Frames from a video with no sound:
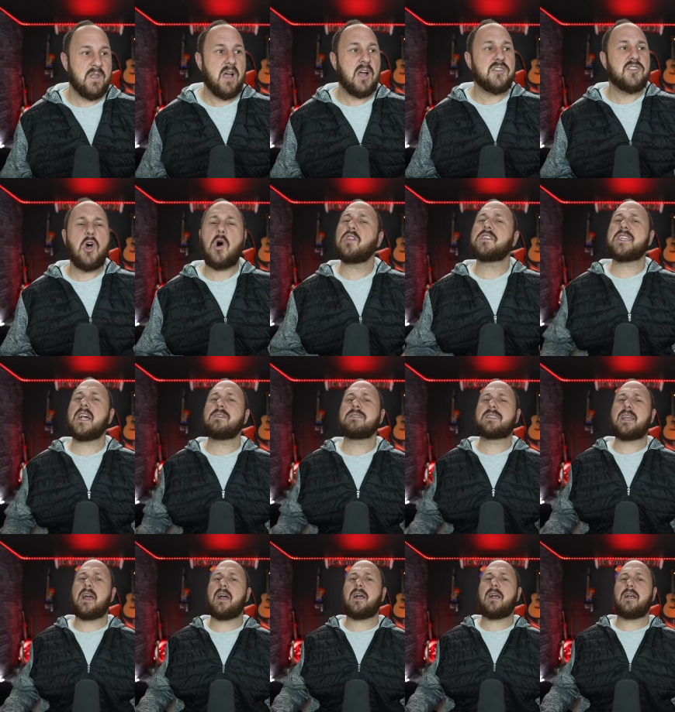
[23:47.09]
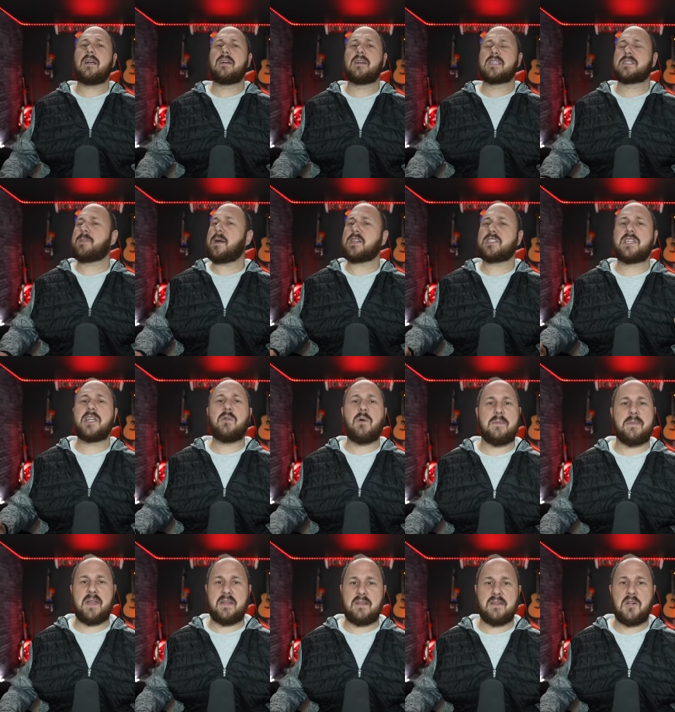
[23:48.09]
Adults out there, especially
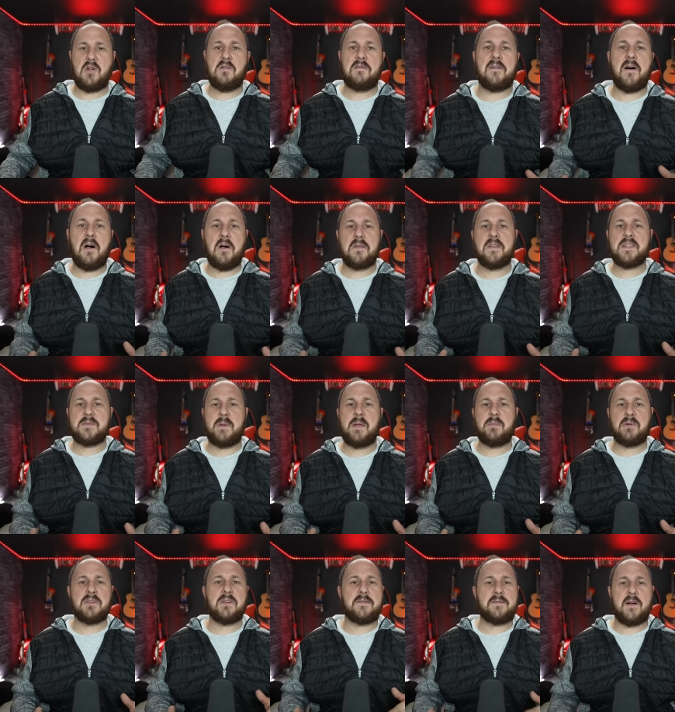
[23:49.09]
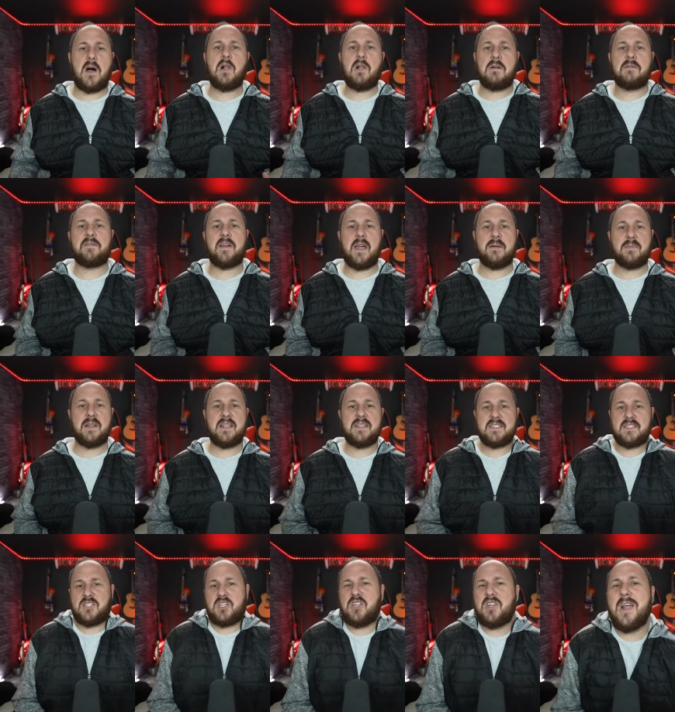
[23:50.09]
women who follow these people to follow
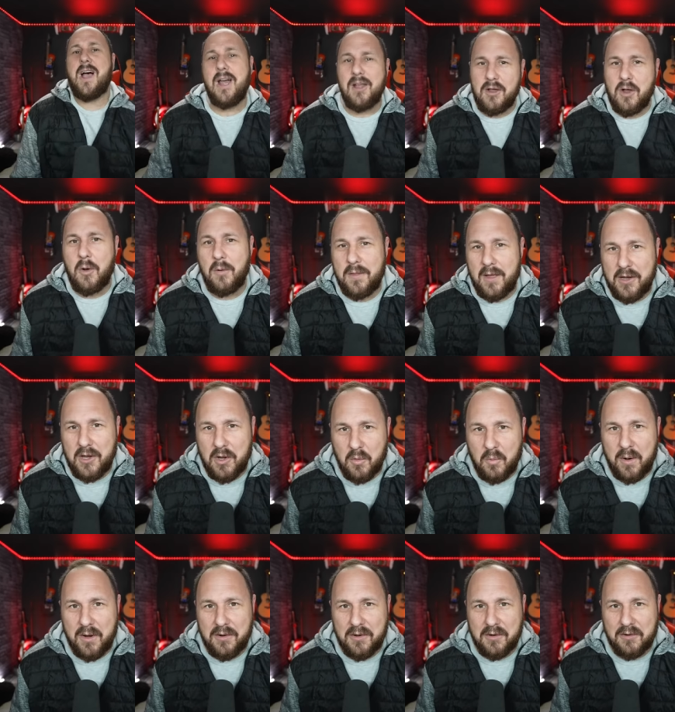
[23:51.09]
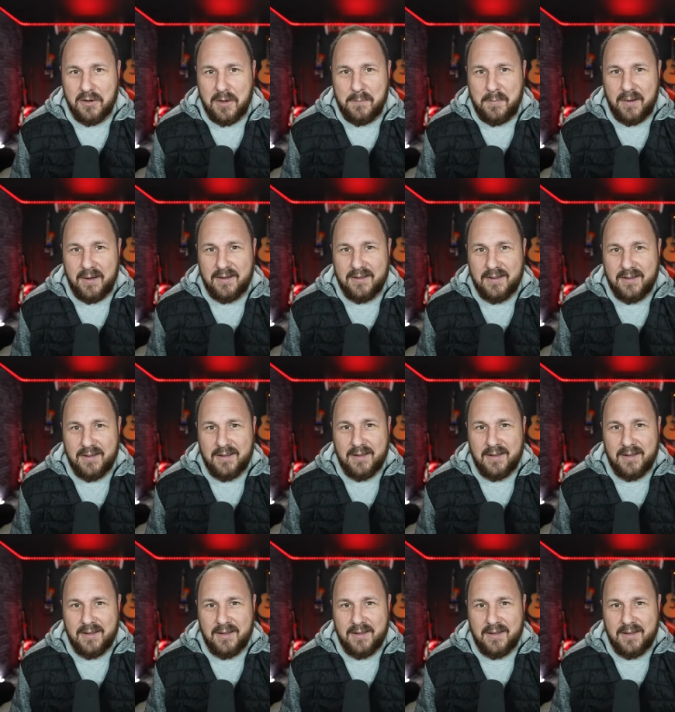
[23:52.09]
families, do you not know that you're weird and creepy?